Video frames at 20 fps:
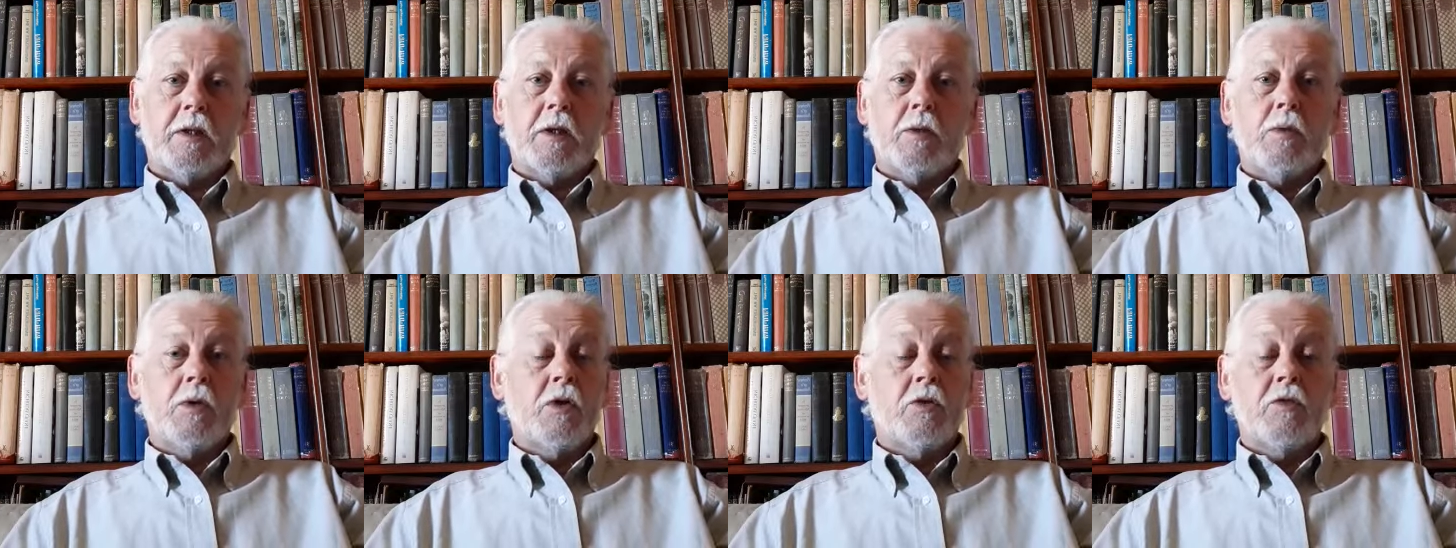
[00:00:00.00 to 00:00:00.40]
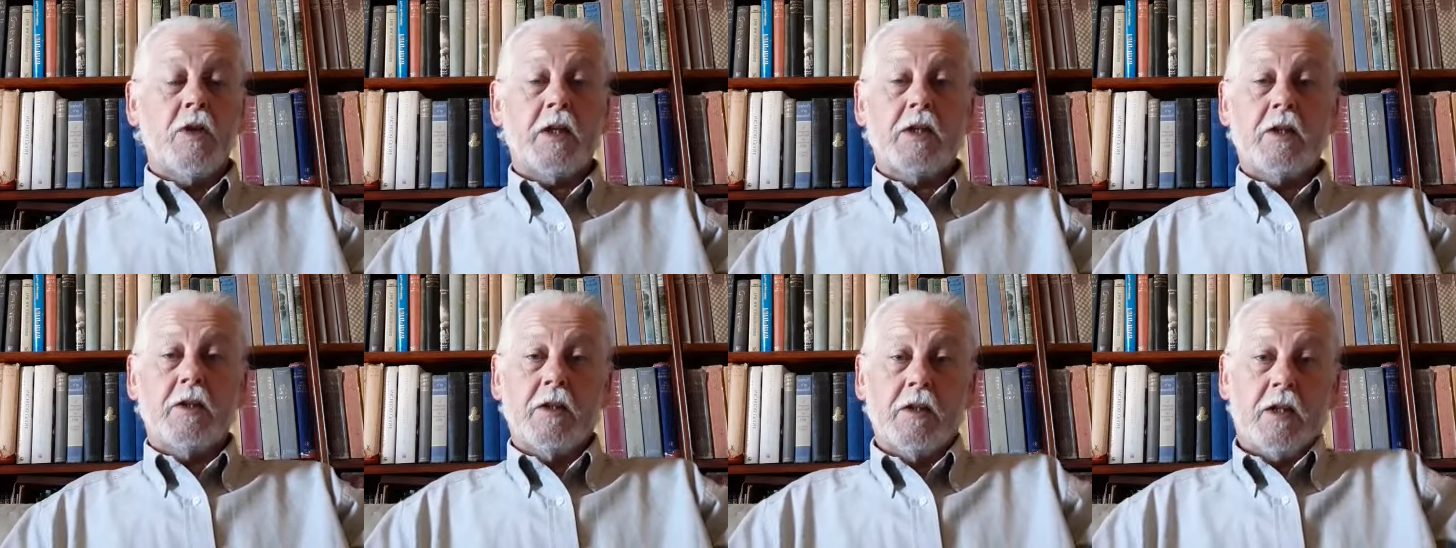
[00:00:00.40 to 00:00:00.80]
We all
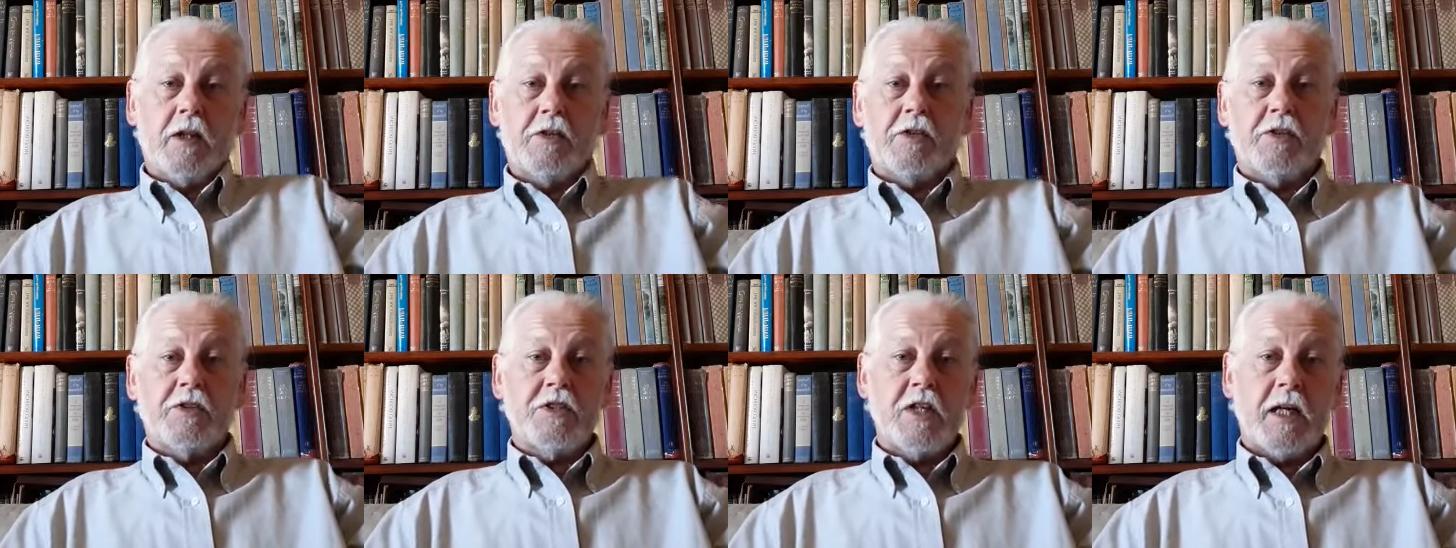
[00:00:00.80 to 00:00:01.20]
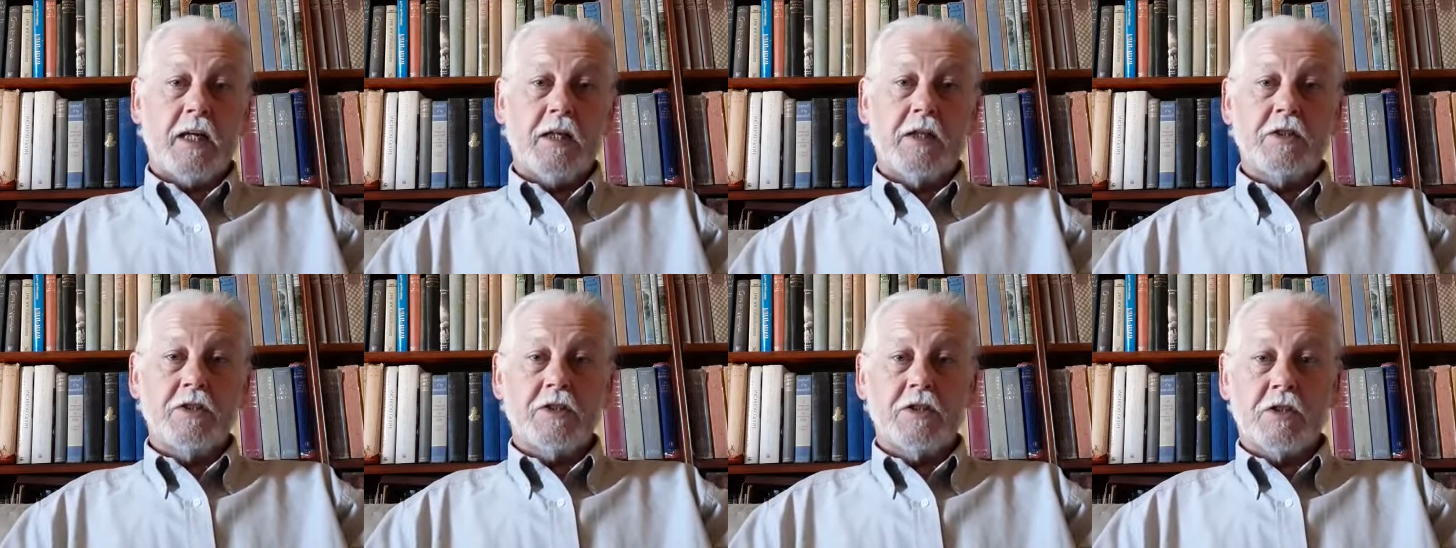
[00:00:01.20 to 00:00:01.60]
recognise the
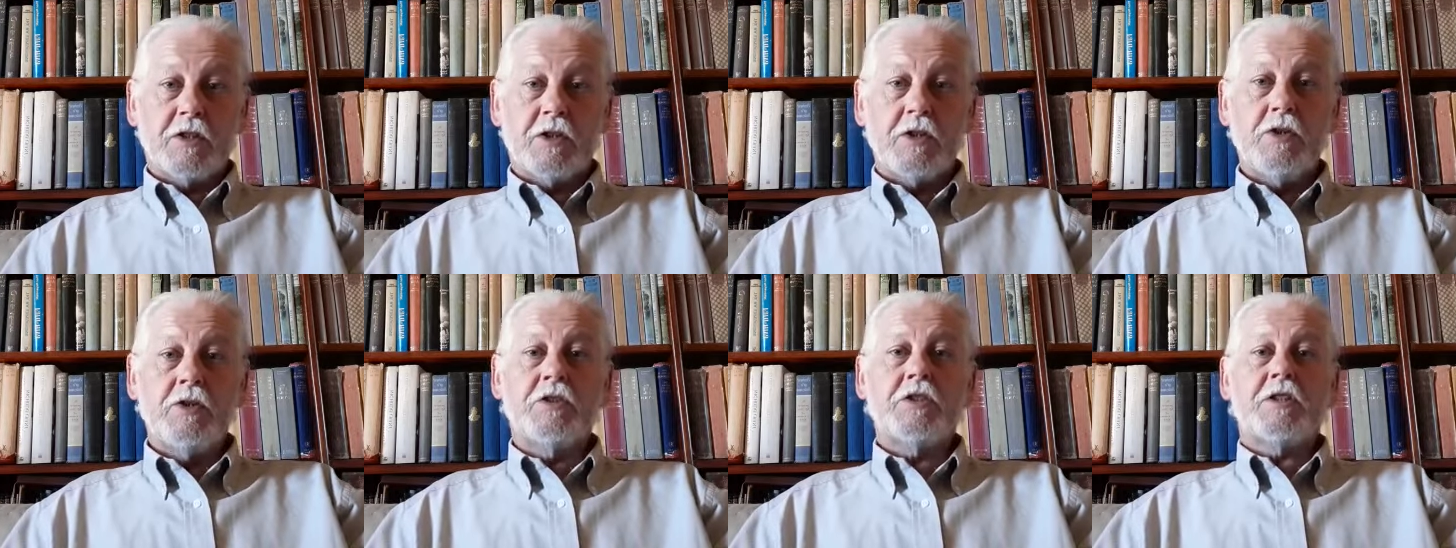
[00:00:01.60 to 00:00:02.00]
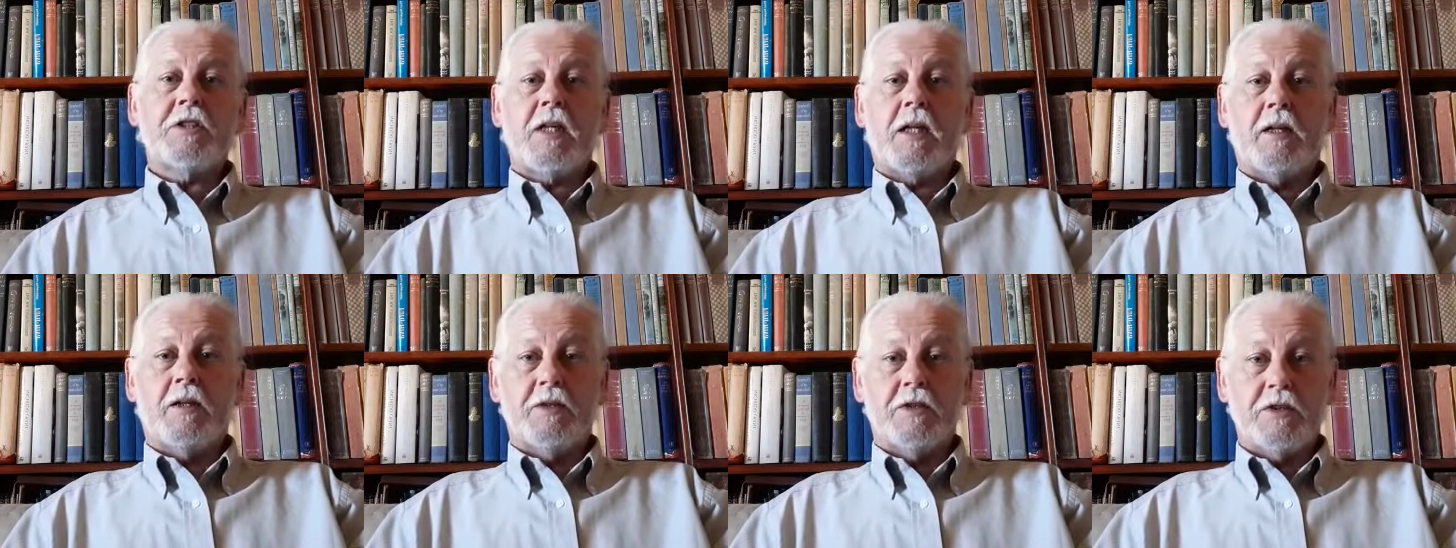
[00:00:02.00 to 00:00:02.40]
challenge, the huge
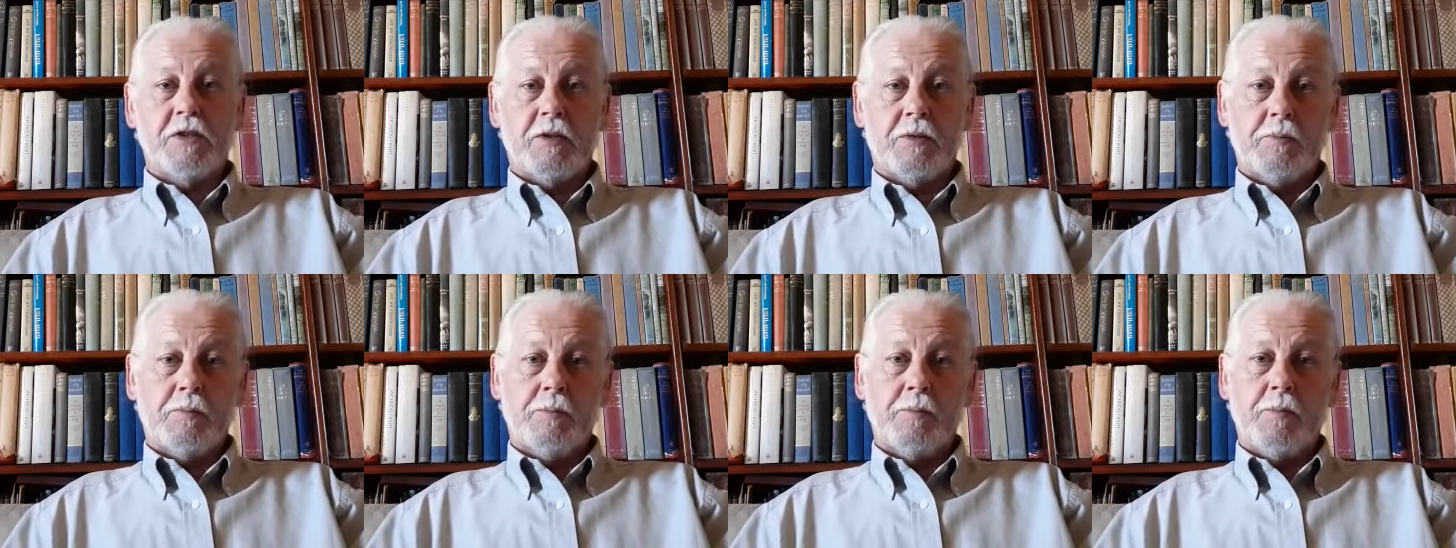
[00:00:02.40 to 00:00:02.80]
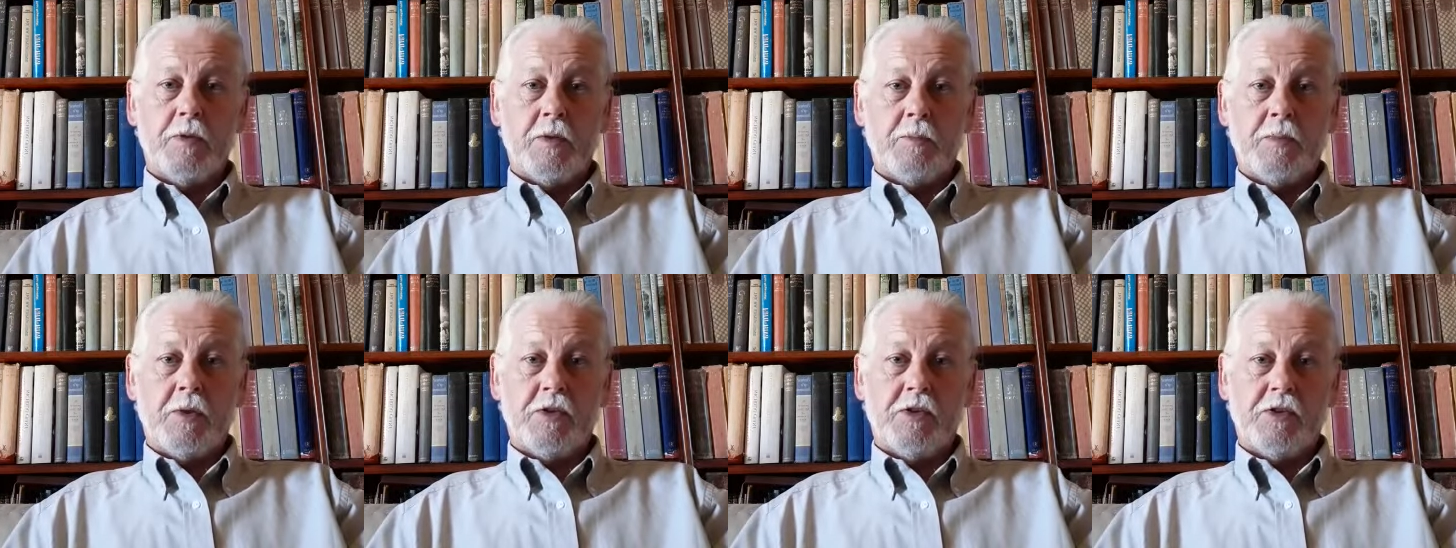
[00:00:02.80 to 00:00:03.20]
challenge
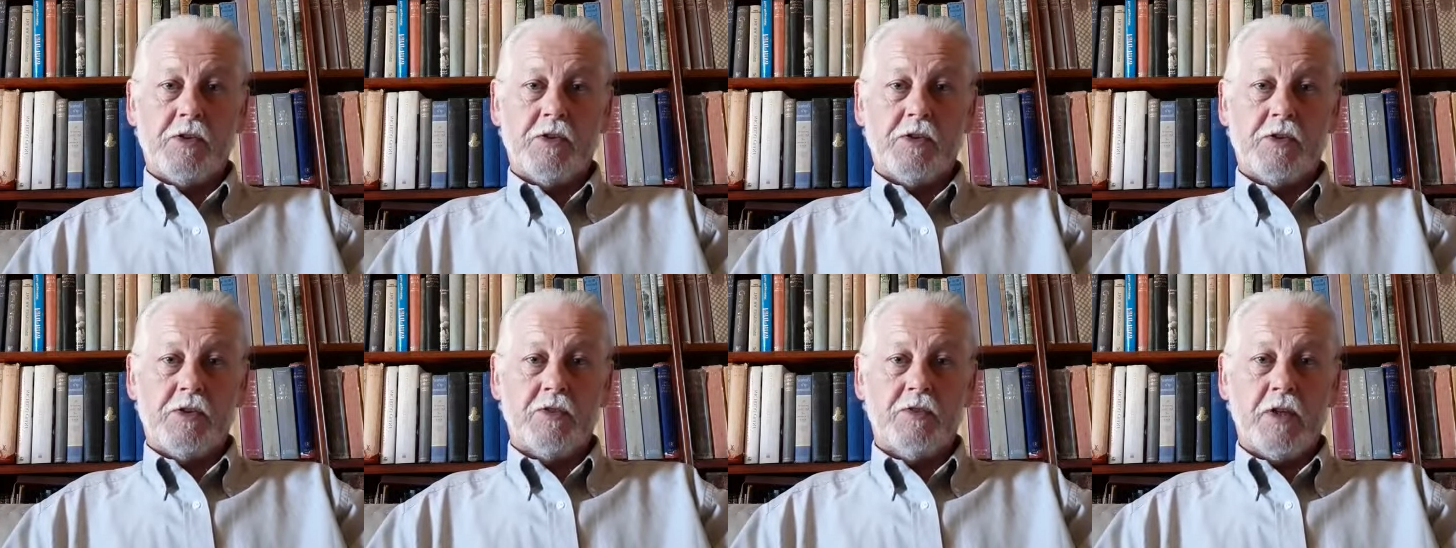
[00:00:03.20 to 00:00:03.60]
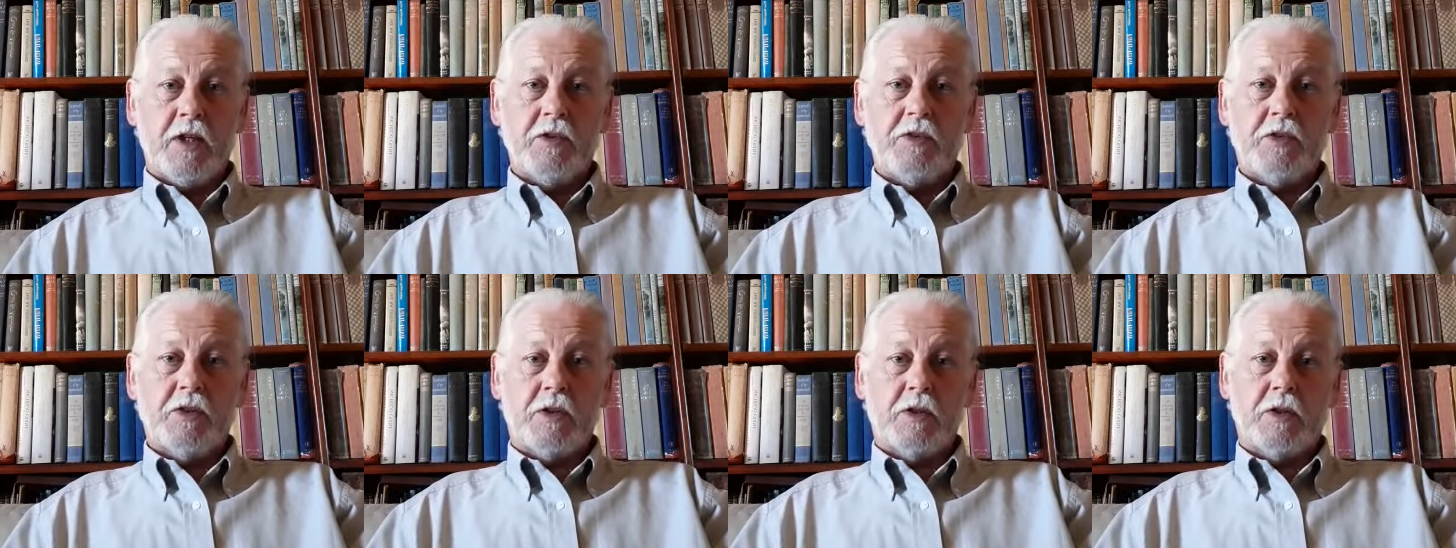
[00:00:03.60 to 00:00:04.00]
that businesses are
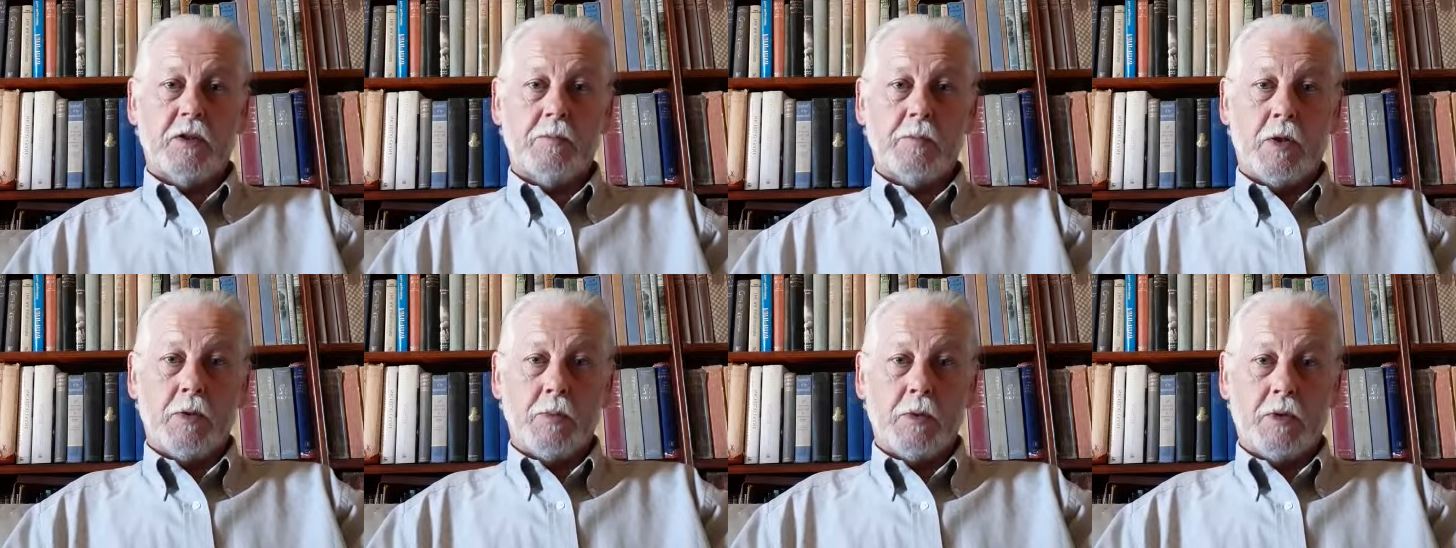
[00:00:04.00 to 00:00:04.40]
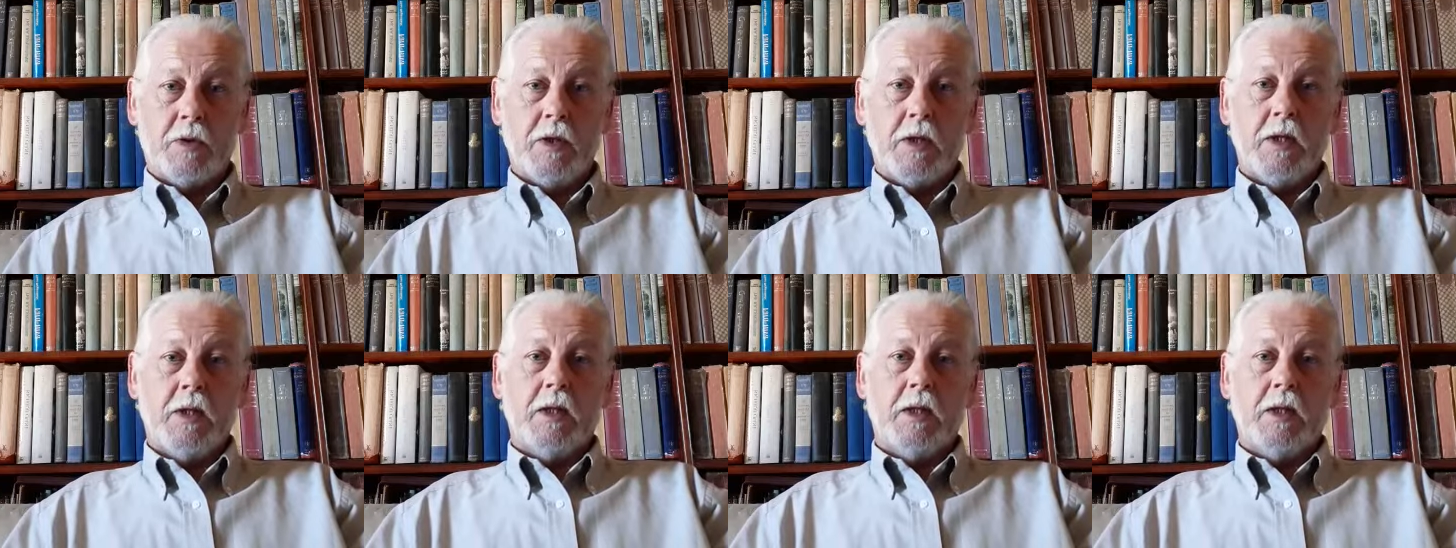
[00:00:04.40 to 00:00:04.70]
facing at the moment.